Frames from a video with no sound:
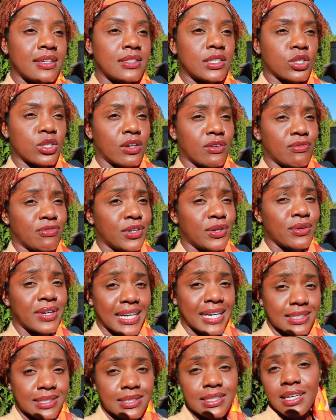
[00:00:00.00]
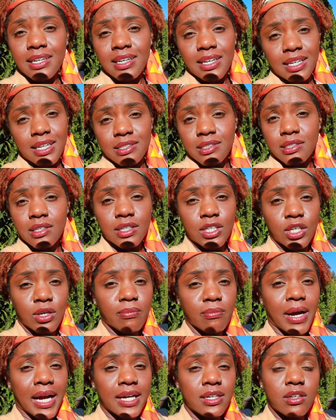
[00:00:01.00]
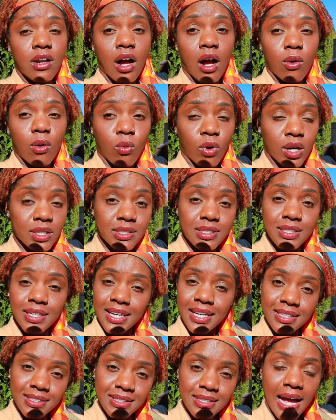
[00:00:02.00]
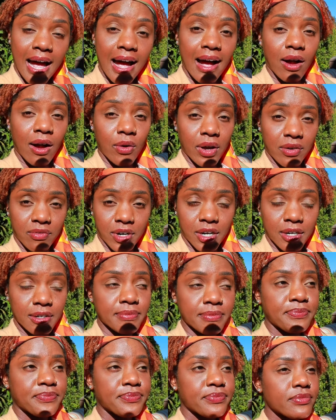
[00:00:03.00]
So if you get sick easily, you might not want to eat. However,